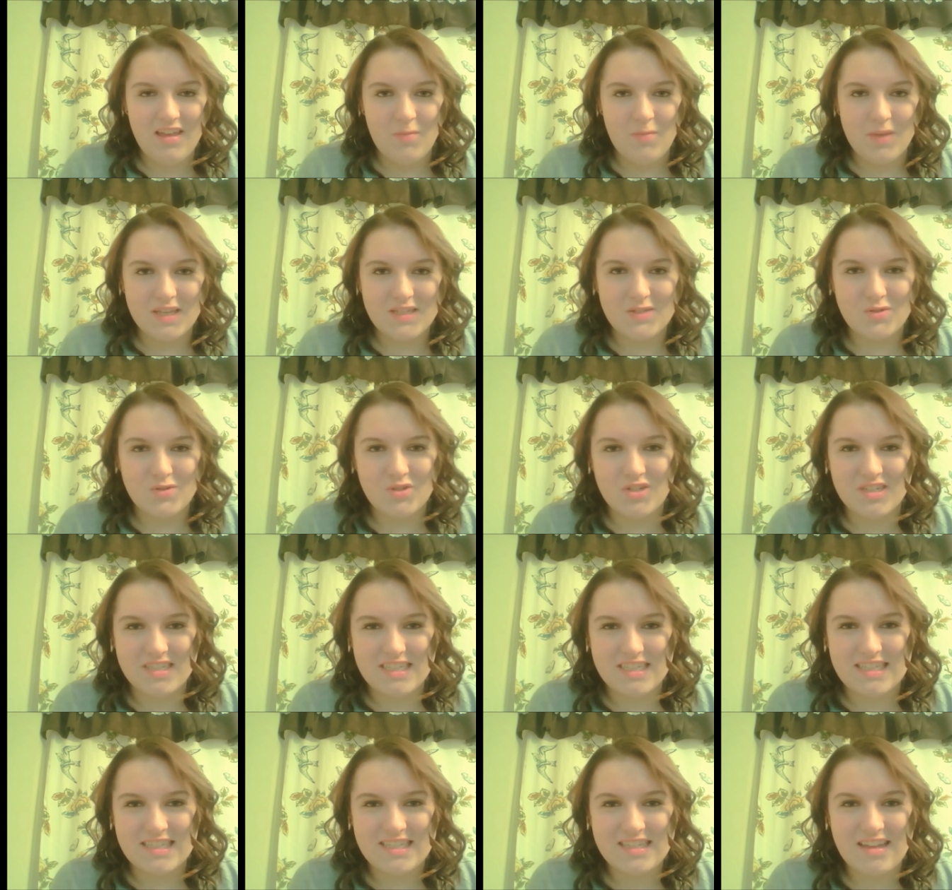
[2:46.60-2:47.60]
because New
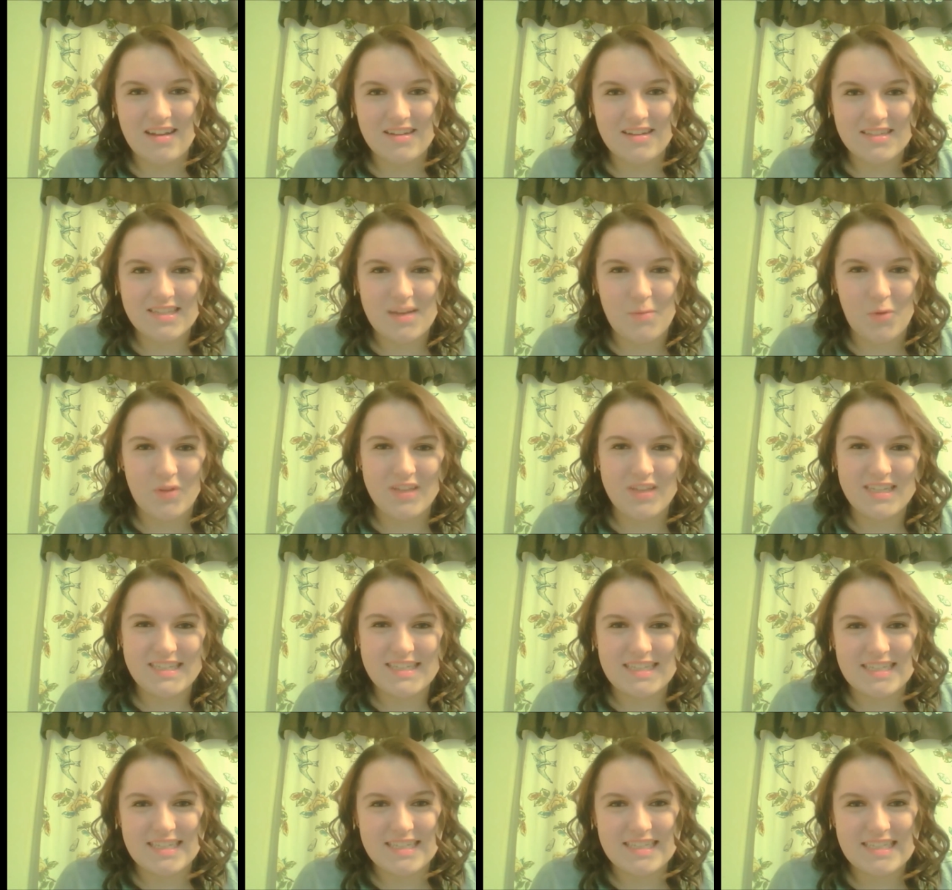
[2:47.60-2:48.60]
Jersey sucks and I'm only
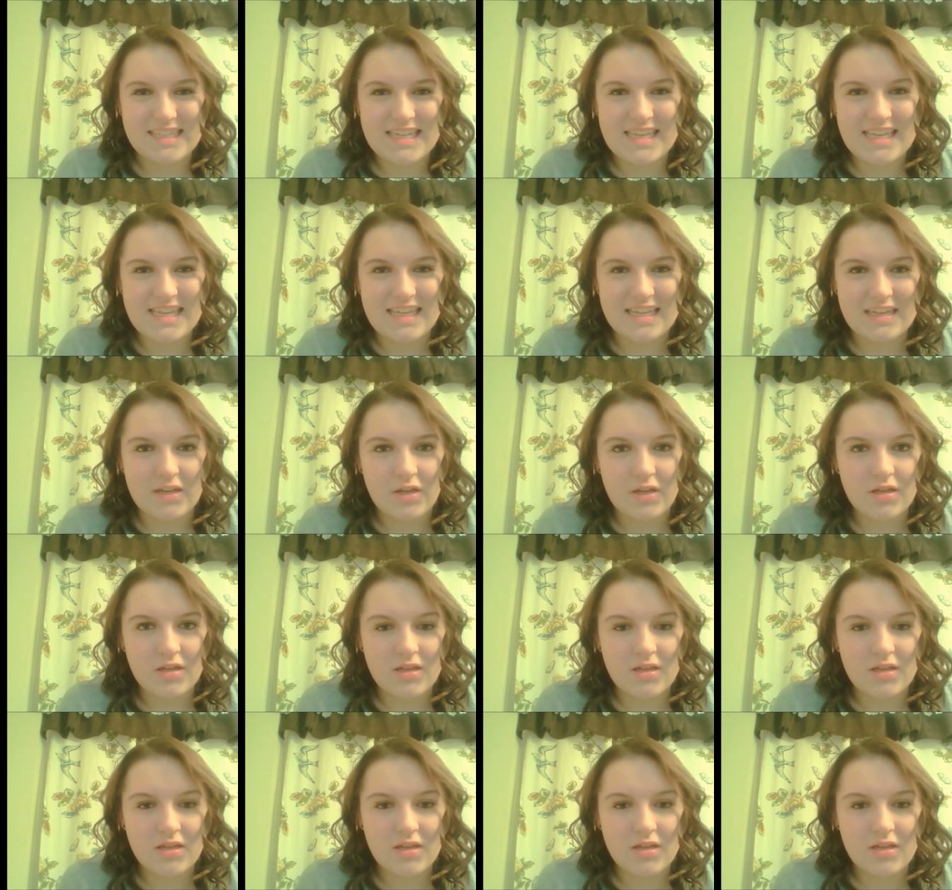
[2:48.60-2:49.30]
16.